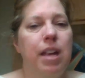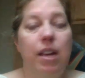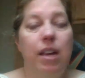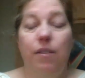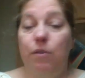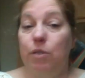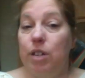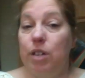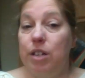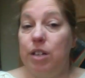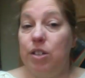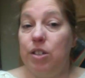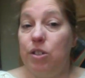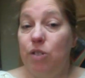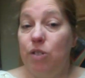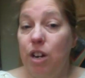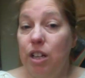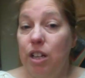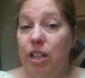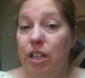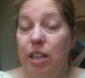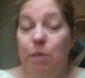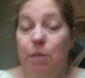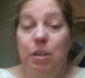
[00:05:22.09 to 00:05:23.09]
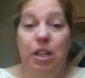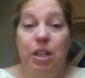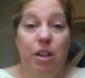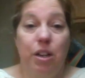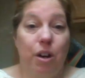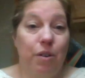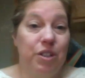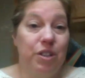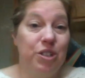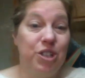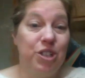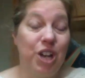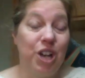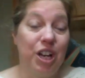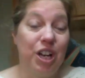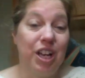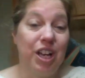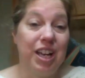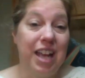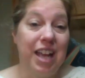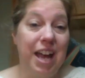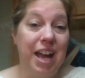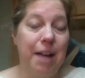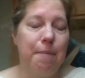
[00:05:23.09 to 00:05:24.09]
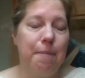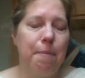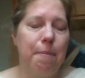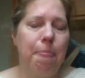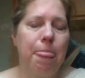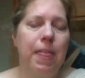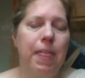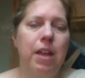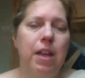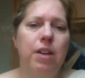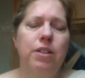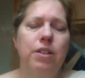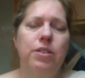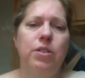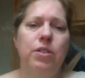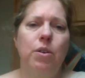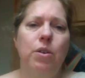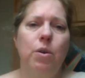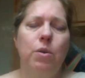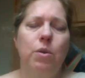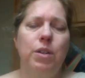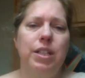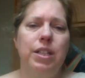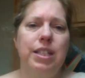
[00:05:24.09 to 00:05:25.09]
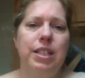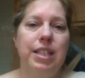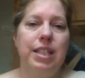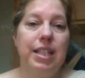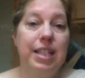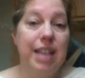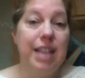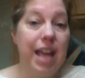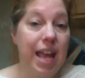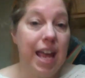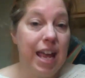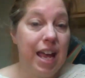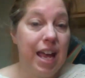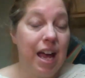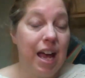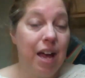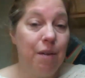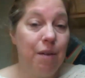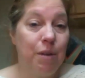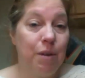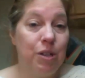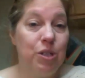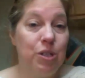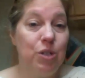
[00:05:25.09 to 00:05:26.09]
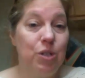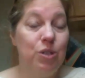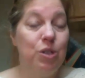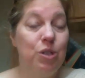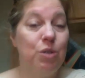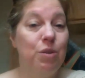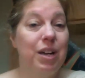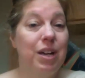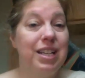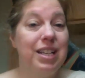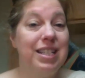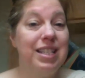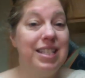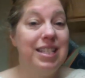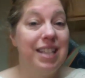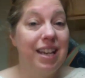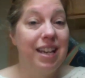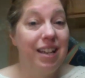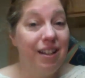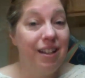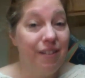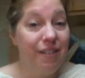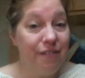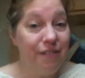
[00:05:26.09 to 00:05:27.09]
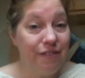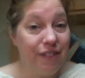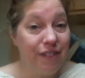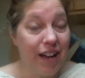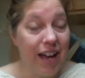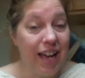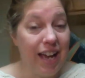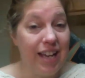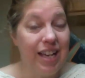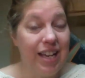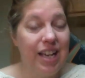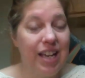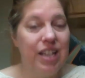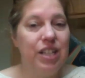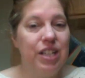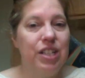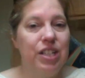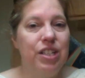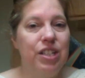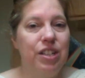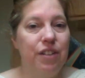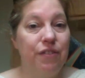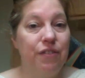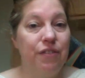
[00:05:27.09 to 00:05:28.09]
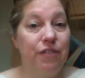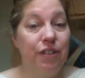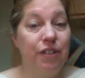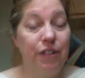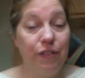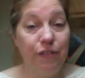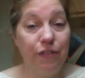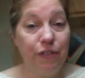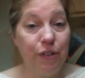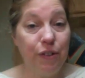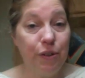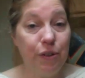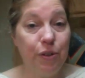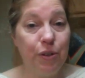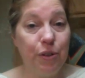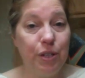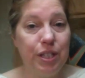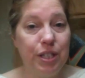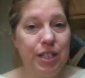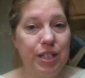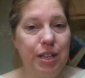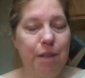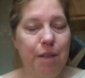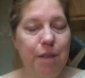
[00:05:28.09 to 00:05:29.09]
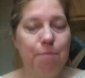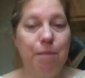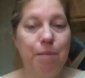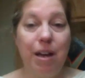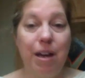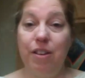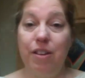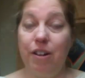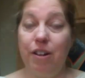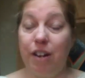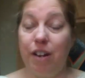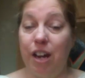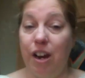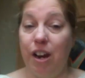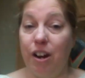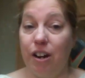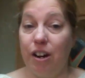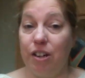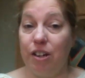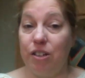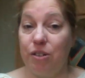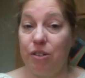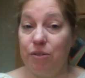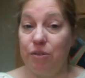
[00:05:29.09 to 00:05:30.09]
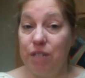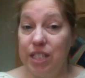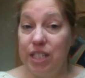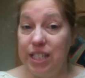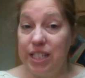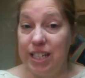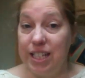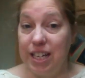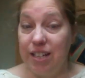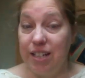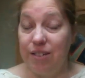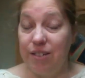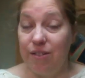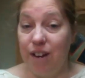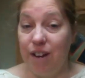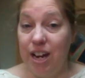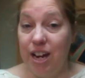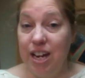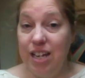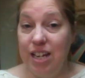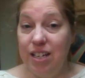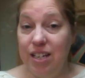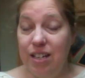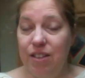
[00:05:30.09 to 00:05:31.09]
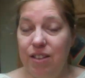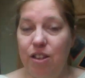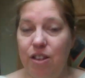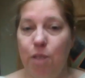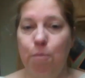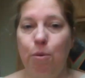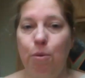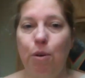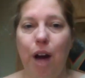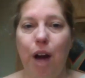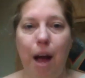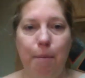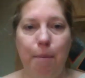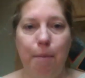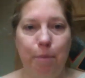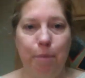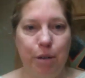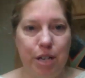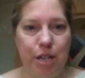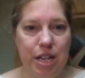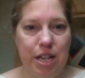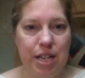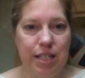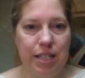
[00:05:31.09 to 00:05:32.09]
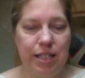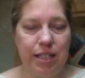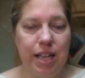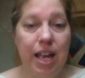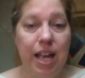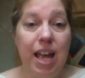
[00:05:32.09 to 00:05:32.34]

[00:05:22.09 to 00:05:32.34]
If we're struggling, we can always check again. So today I want you to identify different foods by their characteristics, right? Their properties.